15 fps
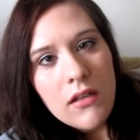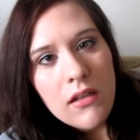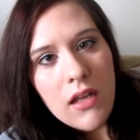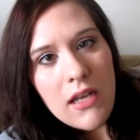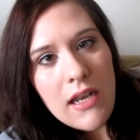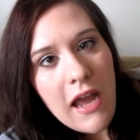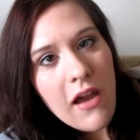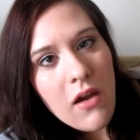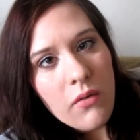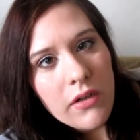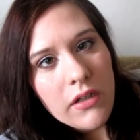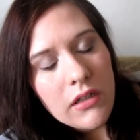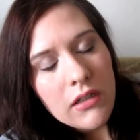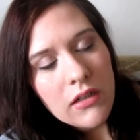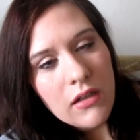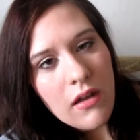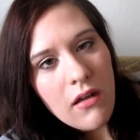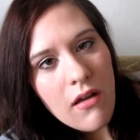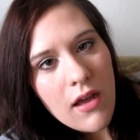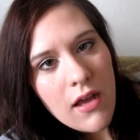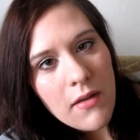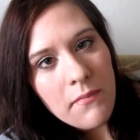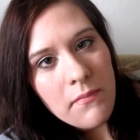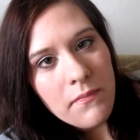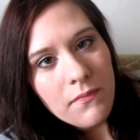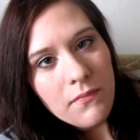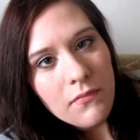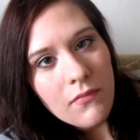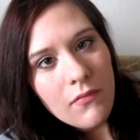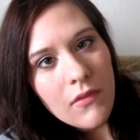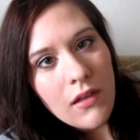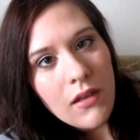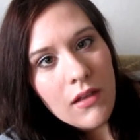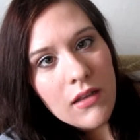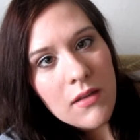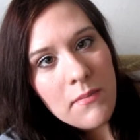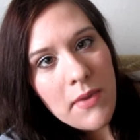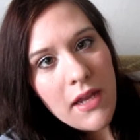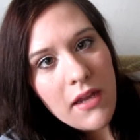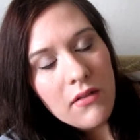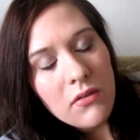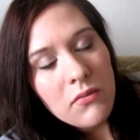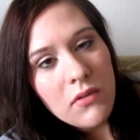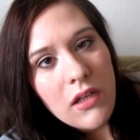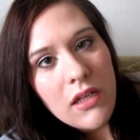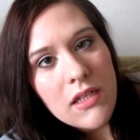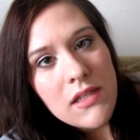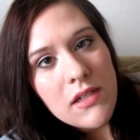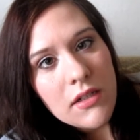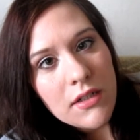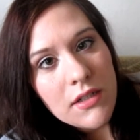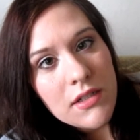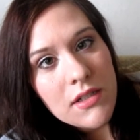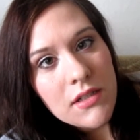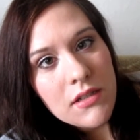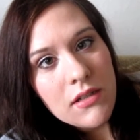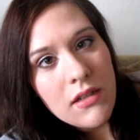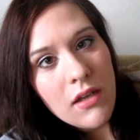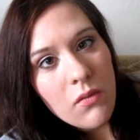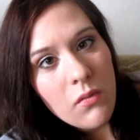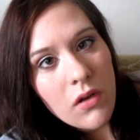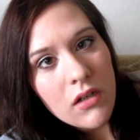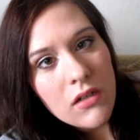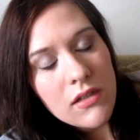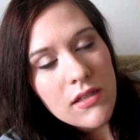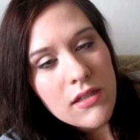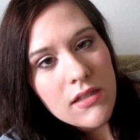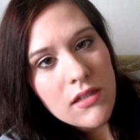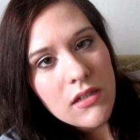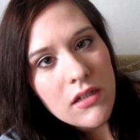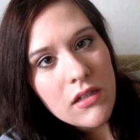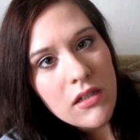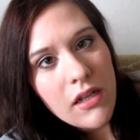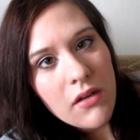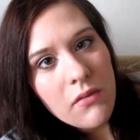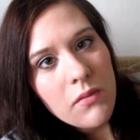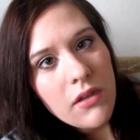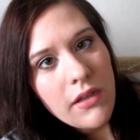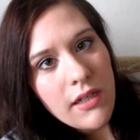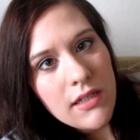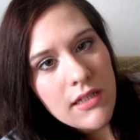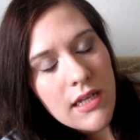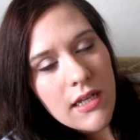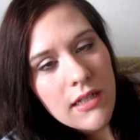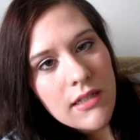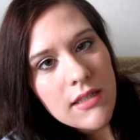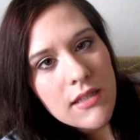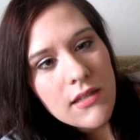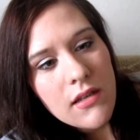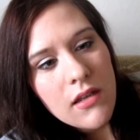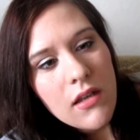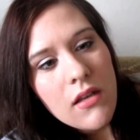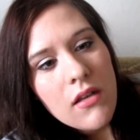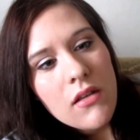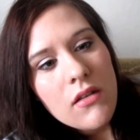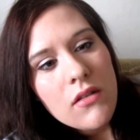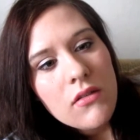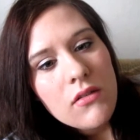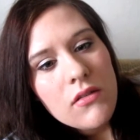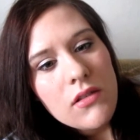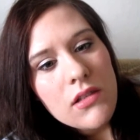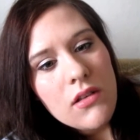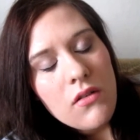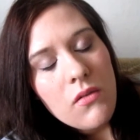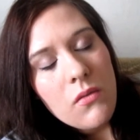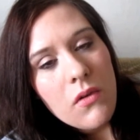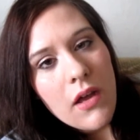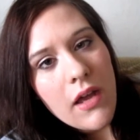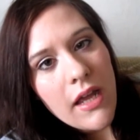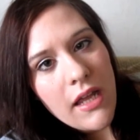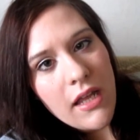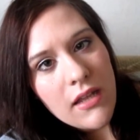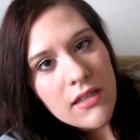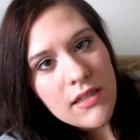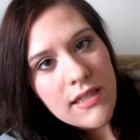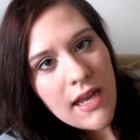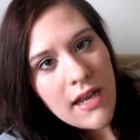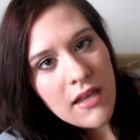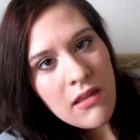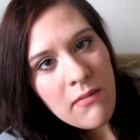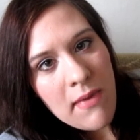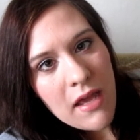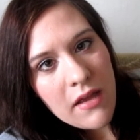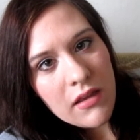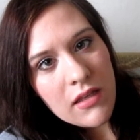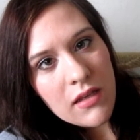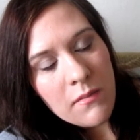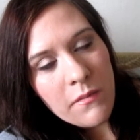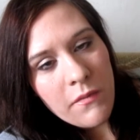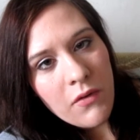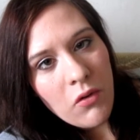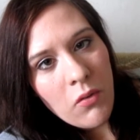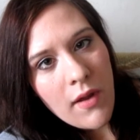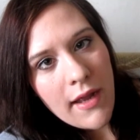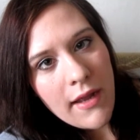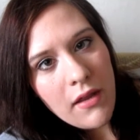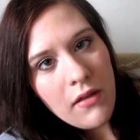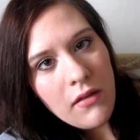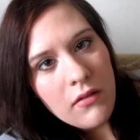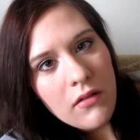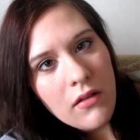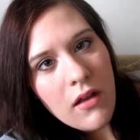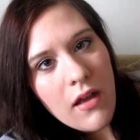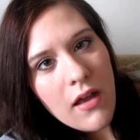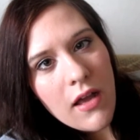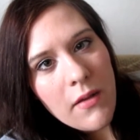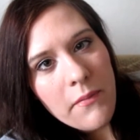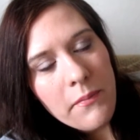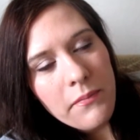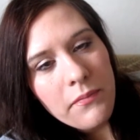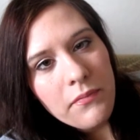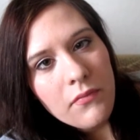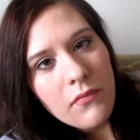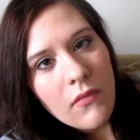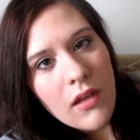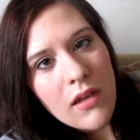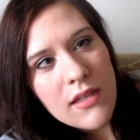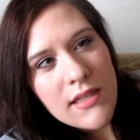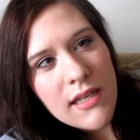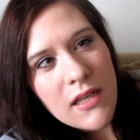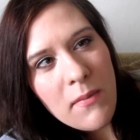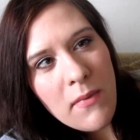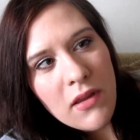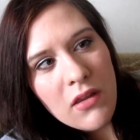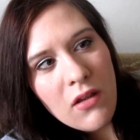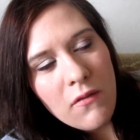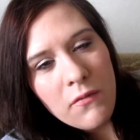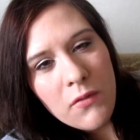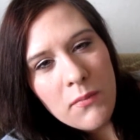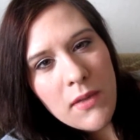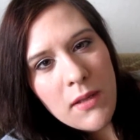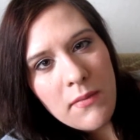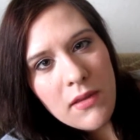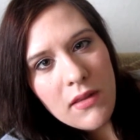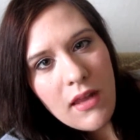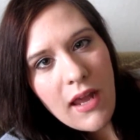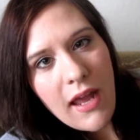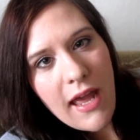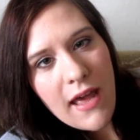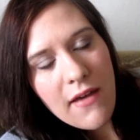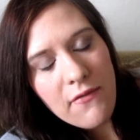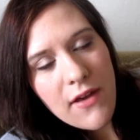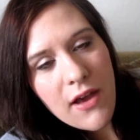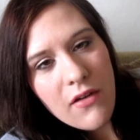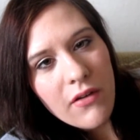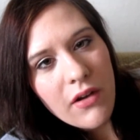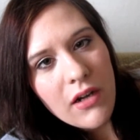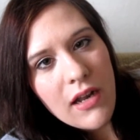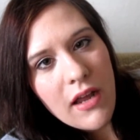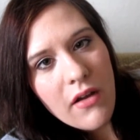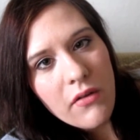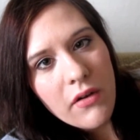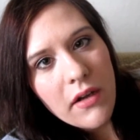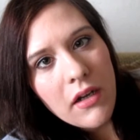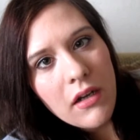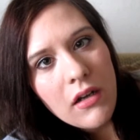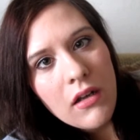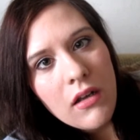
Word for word: an hour um, and the pain really started to get worse. It started to get really intense. So I sat in the bathtub for a while. Um, I sat in the bathtub for maybe like a half hour, an hour,